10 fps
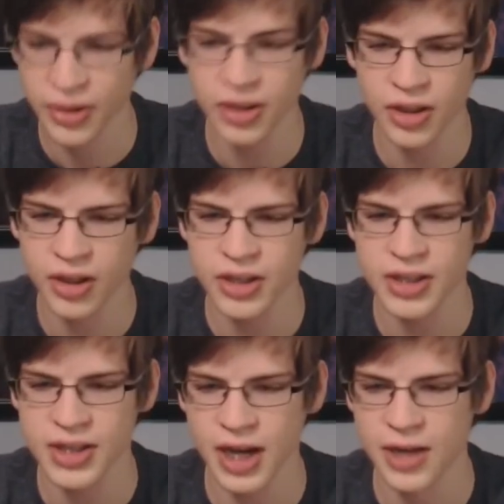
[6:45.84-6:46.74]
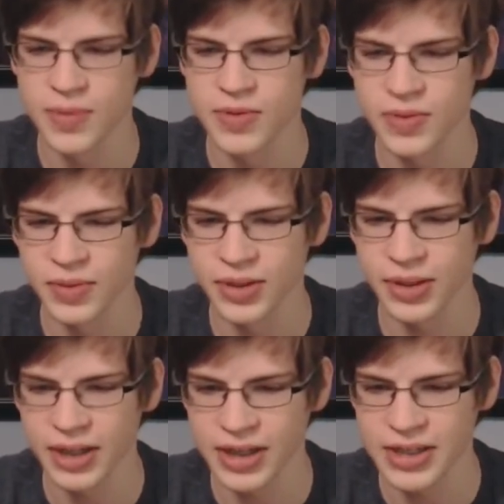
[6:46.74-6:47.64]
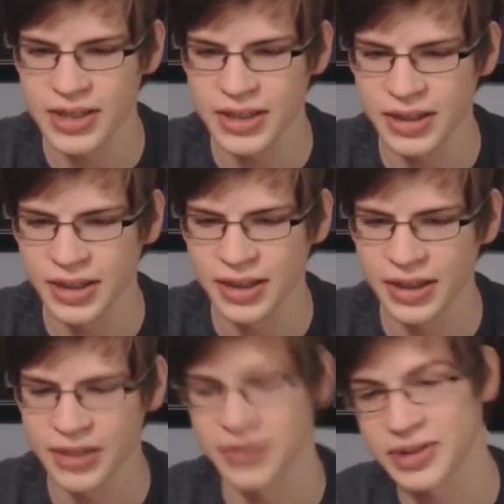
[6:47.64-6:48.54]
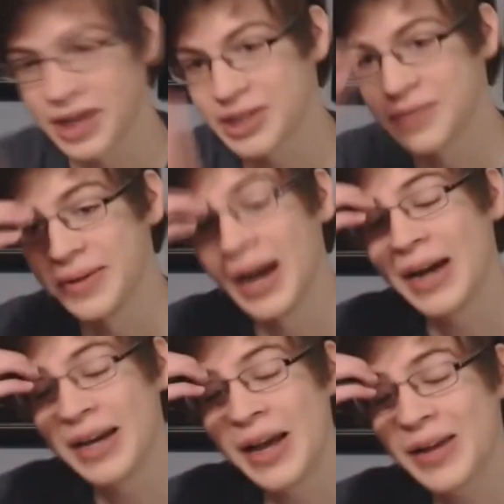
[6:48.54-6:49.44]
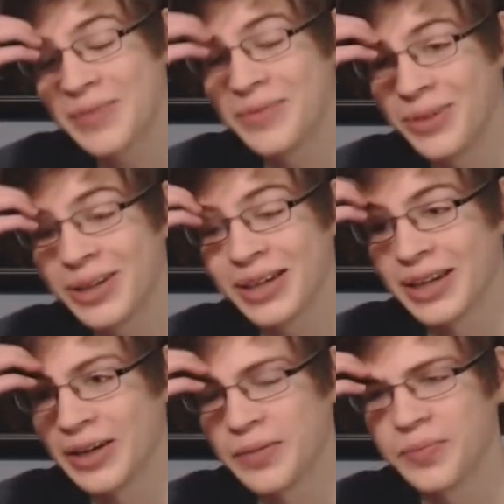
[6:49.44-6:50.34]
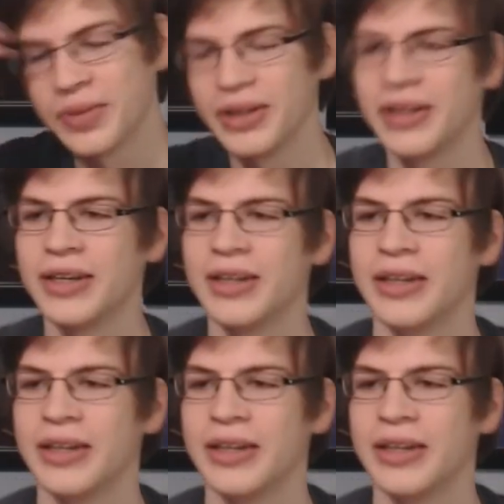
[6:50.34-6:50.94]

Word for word: A lot of the times when you guys, talk to me, I am working, but,